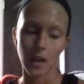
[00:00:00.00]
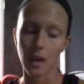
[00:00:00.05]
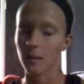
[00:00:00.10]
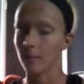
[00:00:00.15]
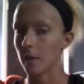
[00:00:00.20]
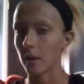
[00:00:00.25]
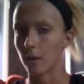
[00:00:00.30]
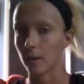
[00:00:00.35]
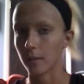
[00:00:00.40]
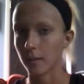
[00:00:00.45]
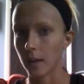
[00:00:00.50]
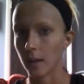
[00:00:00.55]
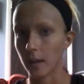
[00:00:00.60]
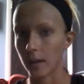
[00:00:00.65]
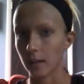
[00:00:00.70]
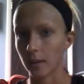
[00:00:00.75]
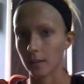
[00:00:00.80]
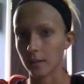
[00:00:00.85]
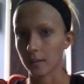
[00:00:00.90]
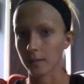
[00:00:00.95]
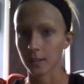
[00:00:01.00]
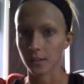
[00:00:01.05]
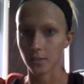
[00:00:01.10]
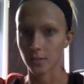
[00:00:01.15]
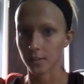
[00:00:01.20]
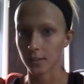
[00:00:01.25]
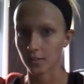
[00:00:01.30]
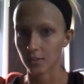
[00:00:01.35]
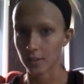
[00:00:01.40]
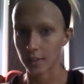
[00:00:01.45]
a marathon on
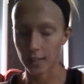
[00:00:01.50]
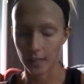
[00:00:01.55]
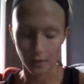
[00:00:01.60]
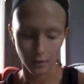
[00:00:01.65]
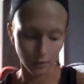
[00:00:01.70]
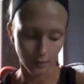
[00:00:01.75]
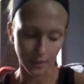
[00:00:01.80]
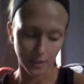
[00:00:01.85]
such and such a date,